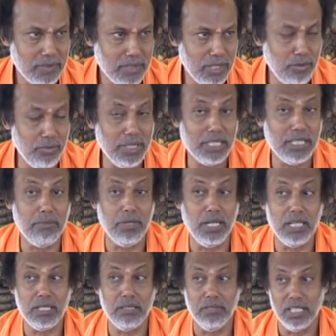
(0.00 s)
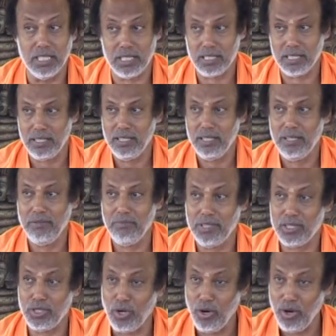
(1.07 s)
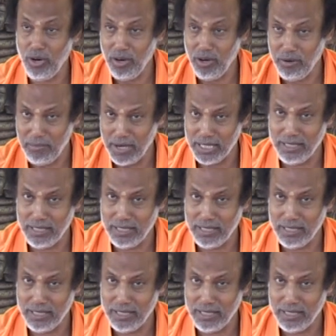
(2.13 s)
You may say multiverse, but all